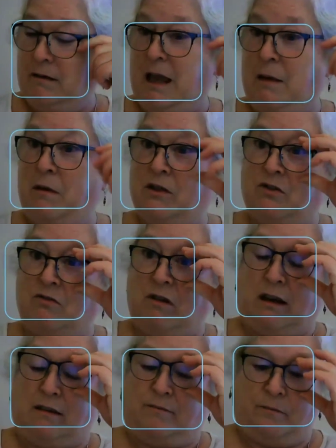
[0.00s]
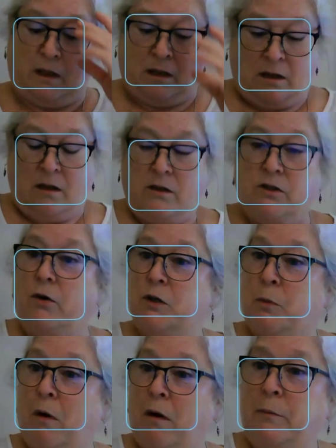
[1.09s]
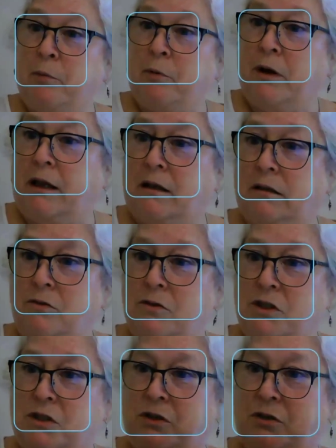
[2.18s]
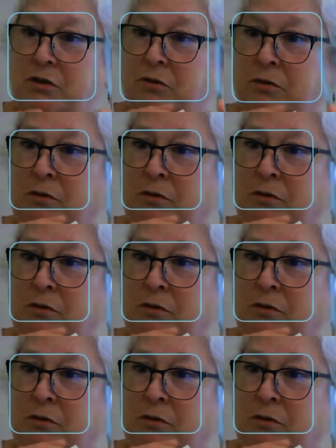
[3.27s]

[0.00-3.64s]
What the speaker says: gave me a streak. So it's probably pretty close to